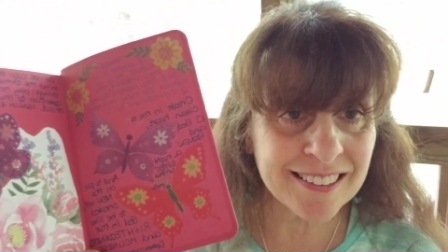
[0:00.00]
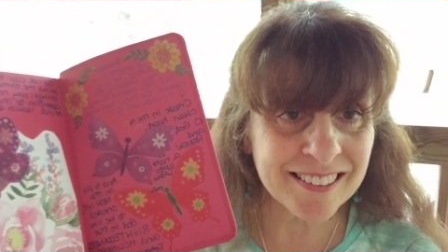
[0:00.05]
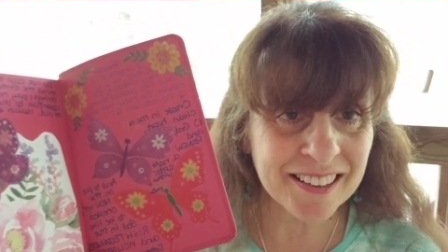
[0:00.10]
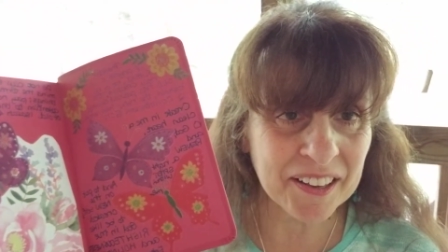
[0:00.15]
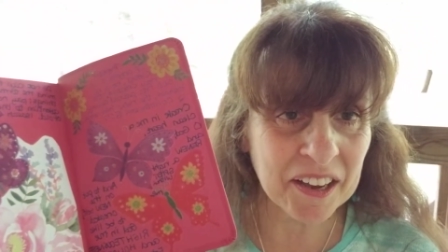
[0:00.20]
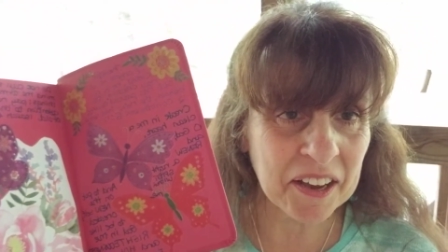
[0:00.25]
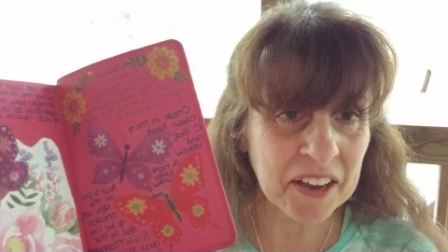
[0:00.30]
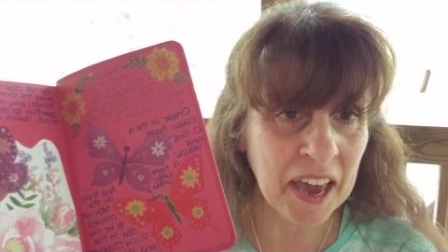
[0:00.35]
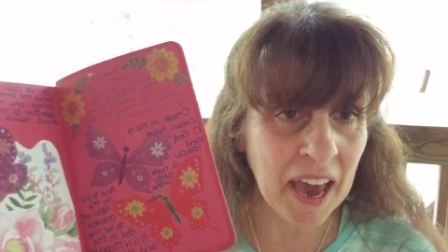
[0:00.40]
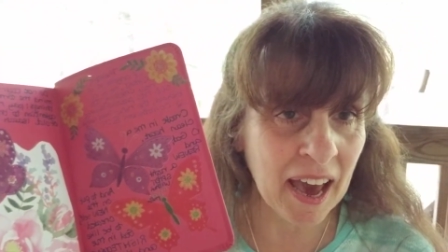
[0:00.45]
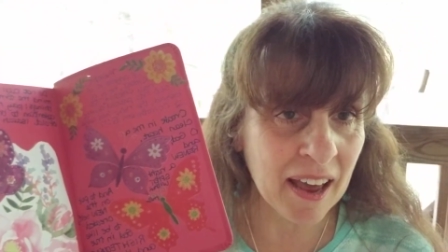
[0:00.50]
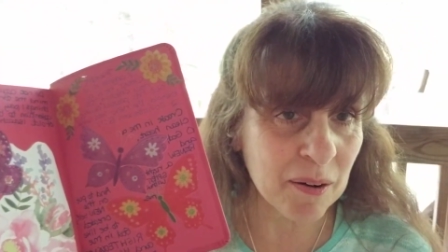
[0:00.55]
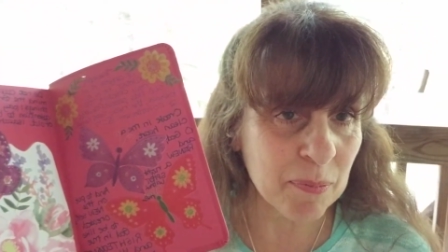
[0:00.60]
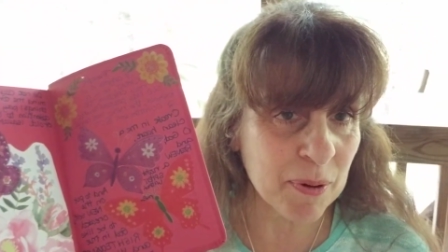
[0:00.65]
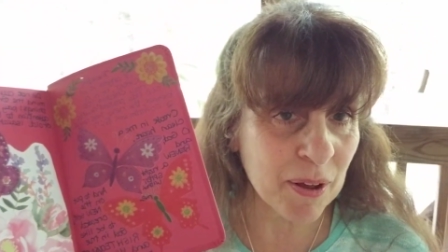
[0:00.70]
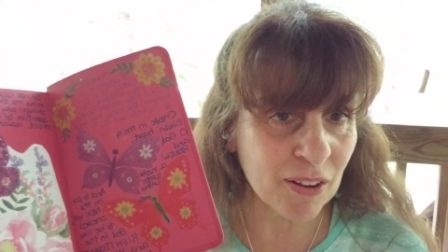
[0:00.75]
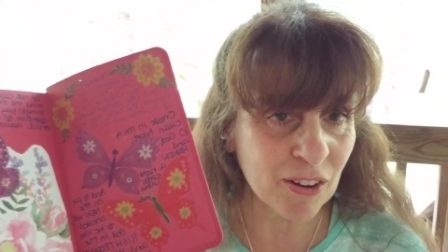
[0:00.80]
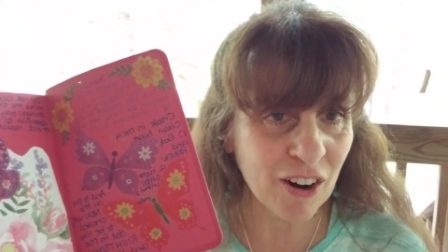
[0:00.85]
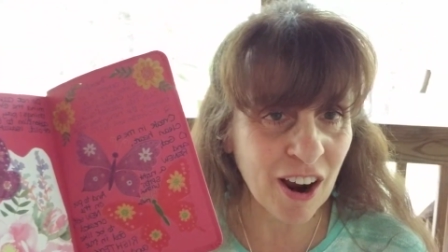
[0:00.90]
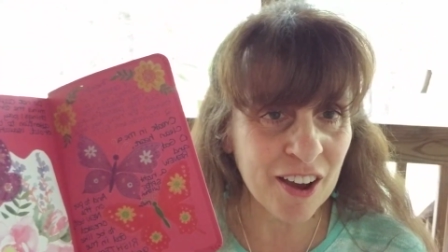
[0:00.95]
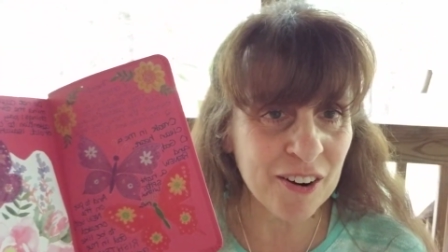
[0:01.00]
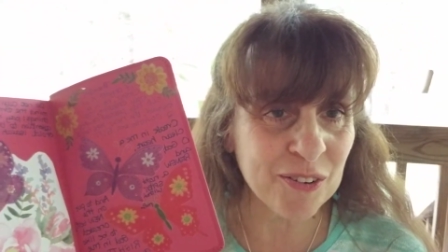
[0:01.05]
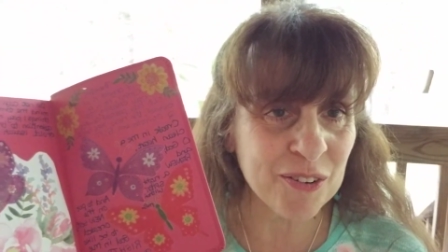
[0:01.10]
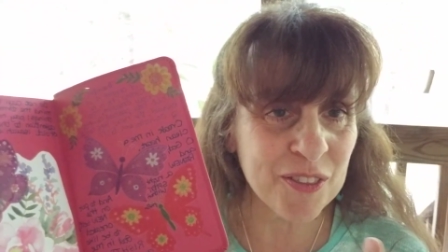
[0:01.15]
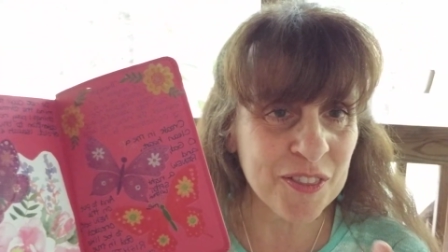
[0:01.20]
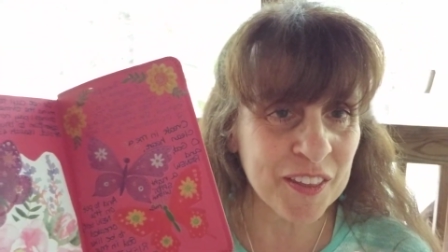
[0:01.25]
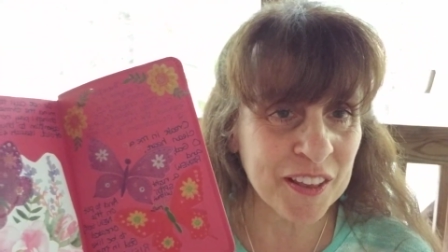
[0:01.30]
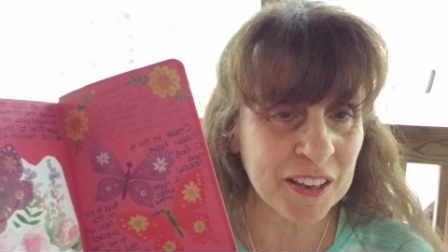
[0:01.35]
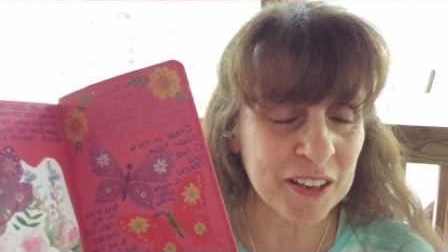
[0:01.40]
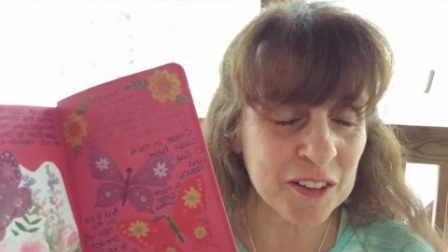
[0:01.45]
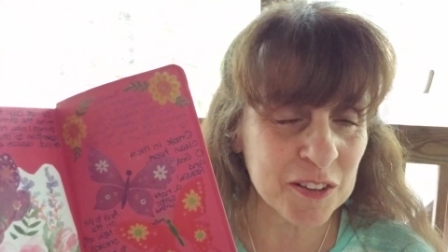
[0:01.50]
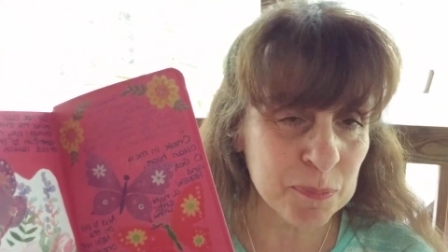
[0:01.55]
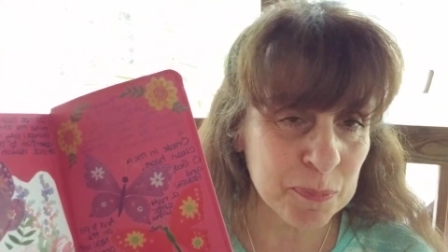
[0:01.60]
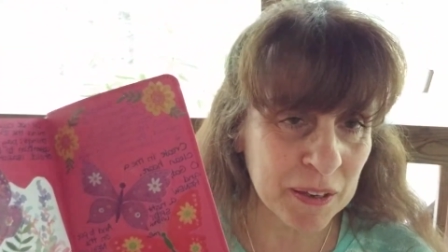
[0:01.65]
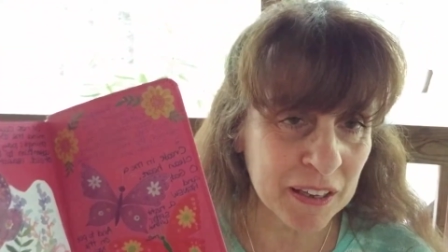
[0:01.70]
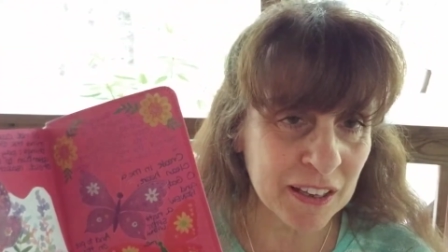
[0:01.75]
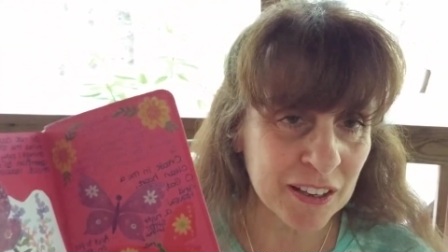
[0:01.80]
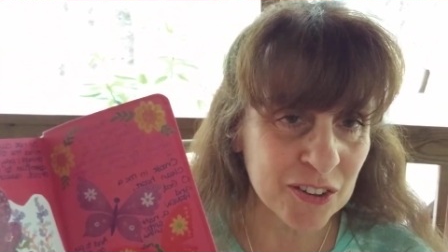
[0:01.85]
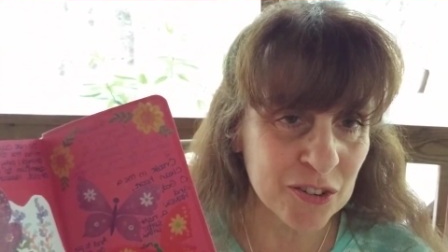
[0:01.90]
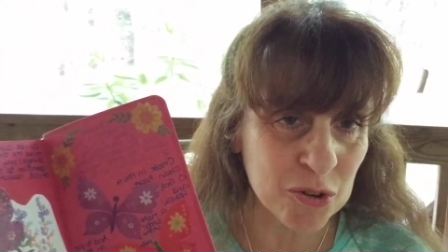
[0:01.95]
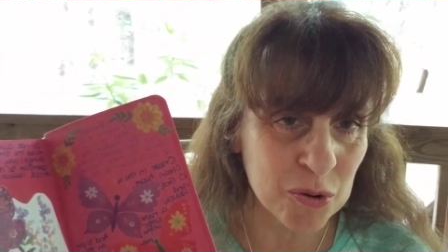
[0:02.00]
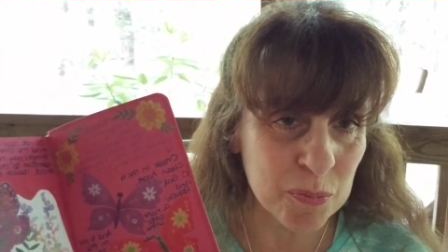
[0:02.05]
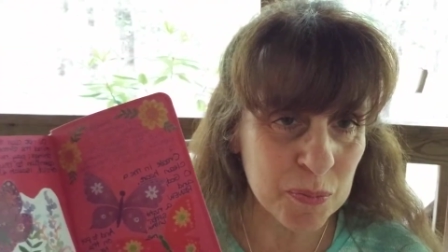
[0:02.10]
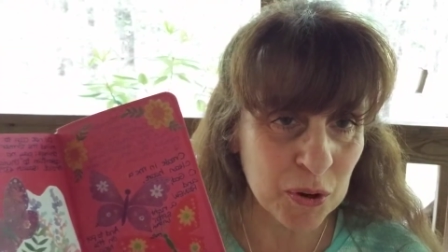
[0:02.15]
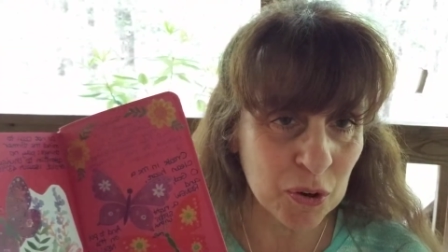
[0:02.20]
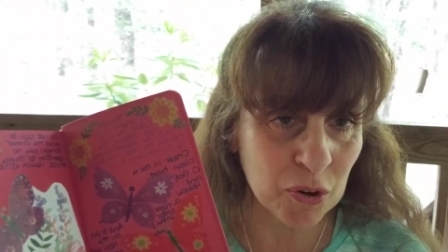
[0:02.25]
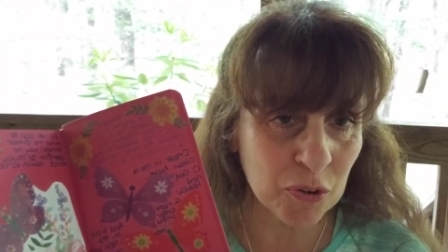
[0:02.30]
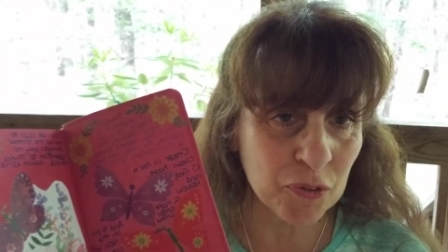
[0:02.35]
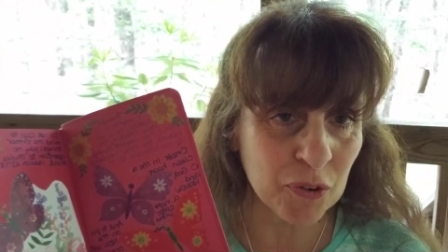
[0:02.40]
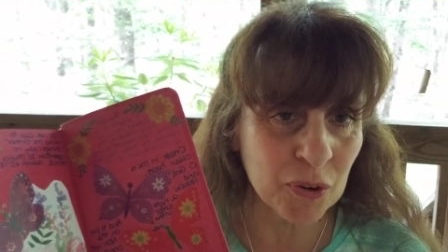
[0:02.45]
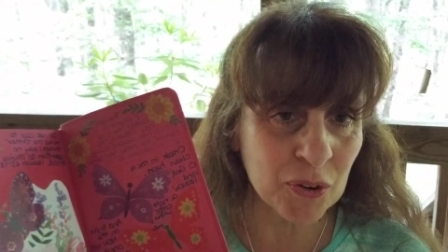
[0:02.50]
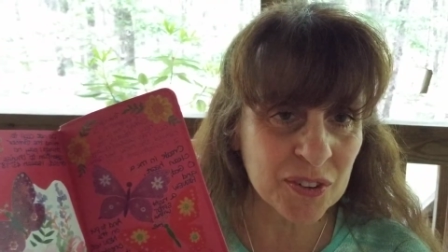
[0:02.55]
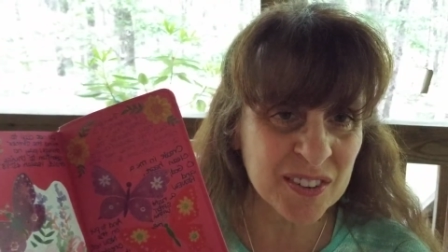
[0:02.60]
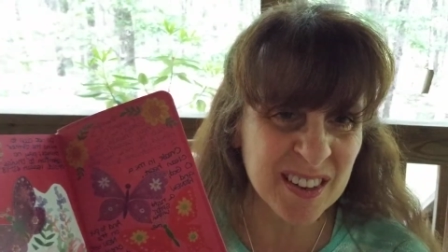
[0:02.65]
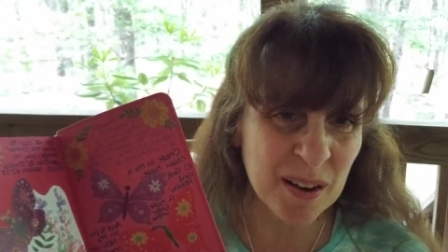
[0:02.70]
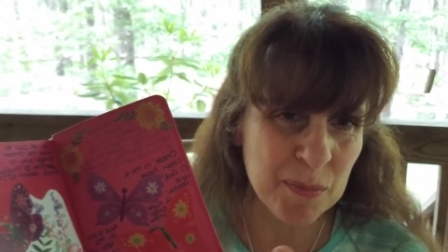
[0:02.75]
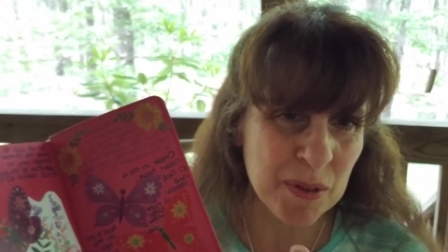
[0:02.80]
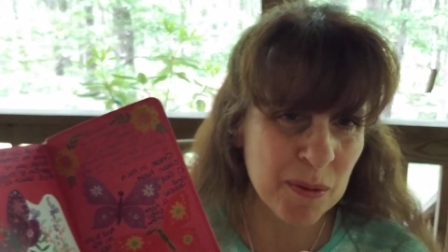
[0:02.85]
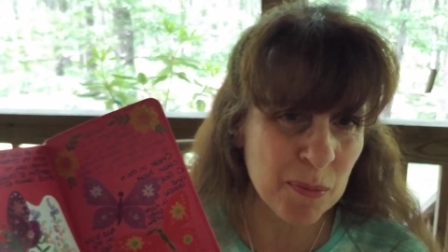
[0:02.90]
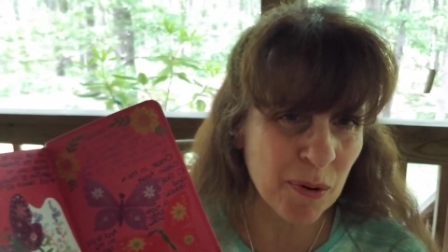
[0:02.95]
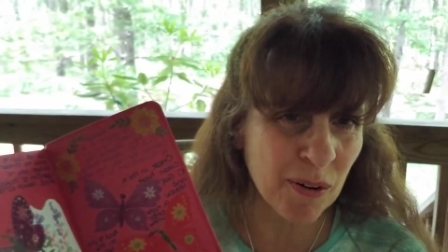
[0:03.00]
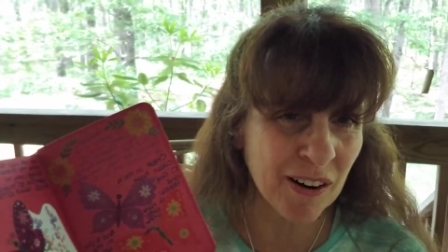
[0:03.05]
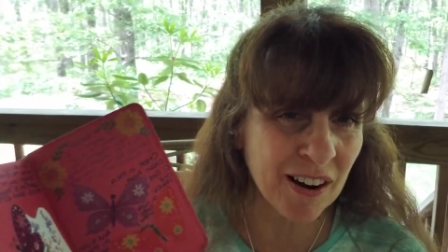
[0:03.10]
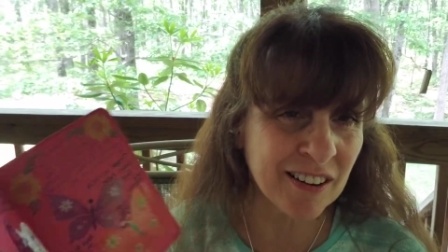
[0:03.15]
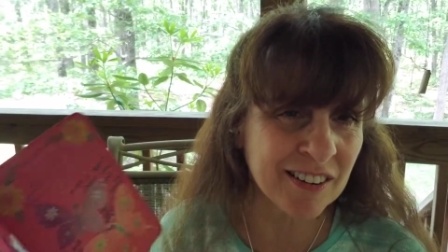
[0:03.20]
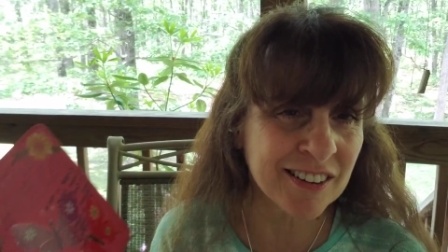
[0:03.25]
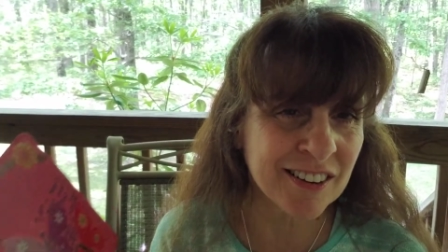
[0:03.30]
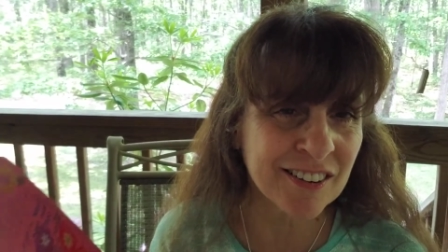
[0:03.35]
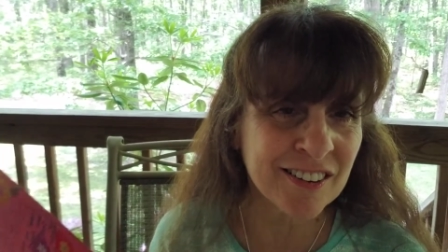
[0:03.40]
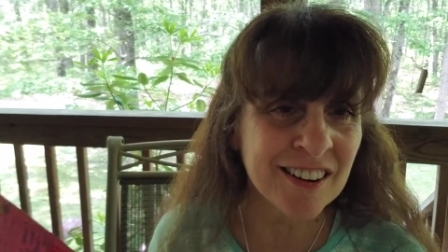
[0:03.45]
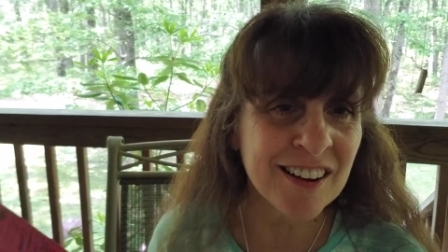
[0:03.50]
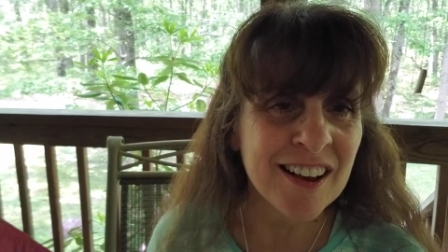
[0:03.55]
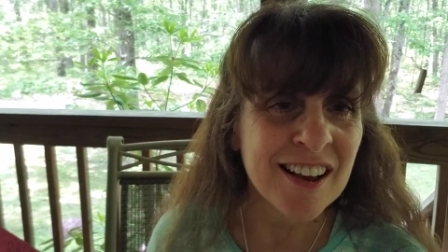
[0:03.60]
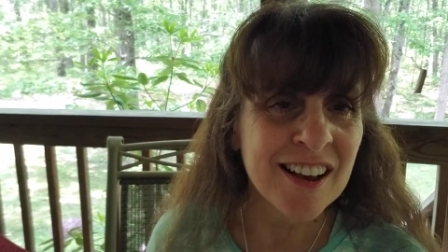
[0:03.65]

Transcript: like a caterpillar, I don't think is being too beautiful. Some of them around here